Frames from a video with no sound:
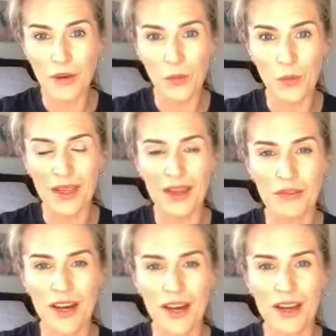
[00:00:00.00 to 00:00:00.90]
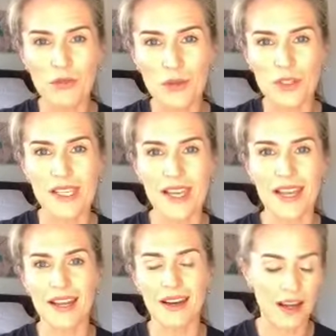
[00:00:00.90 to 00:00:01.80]
We were just
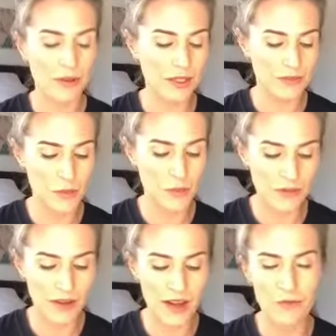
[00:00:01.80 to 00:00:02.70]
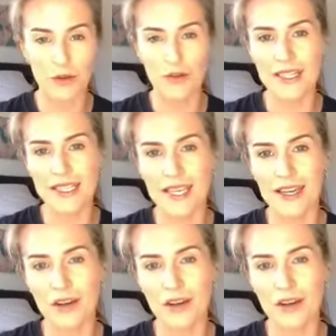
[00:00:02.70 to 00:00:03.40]
saying, I can't believe it's week five already